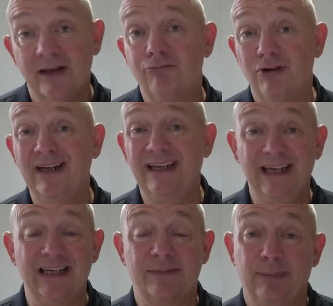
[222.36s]
There
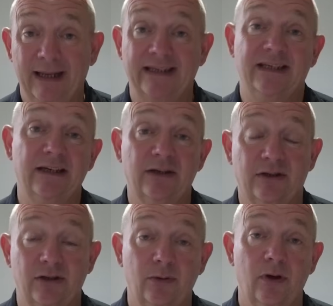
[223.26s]
really is plenty
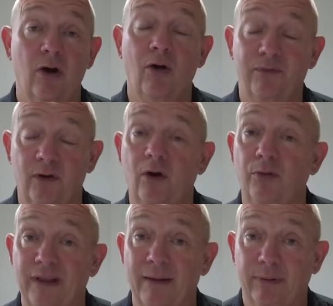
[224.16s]
to offer
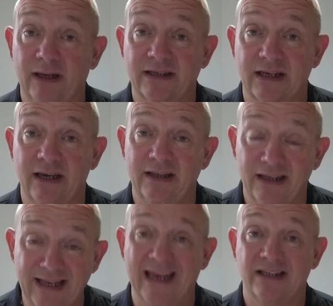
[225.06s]
on that place there in
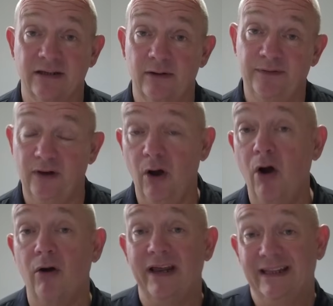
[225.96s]
the Nest. So if you
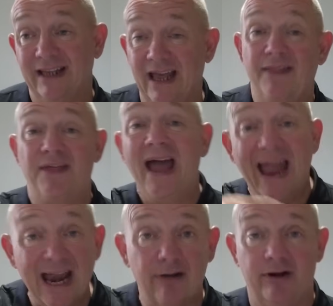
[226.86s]
are in
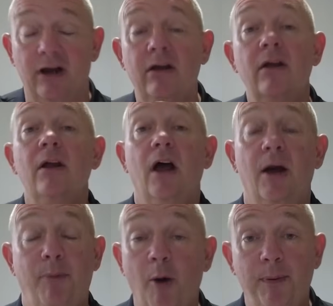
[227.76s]
that area,
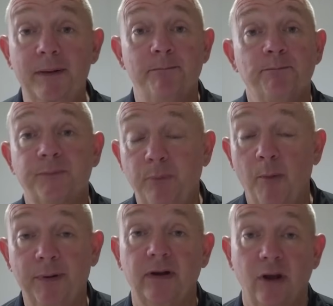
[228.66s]
pop in,
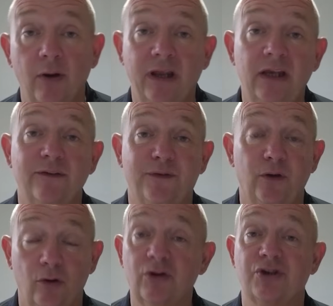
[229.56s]
go and get your
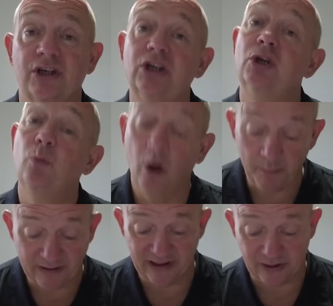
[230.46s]
food. Honestly, you
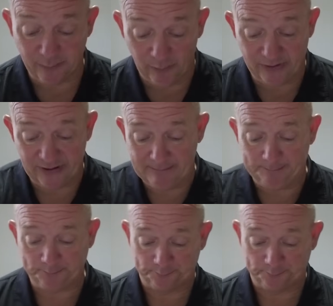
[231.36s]
won't be disappointed.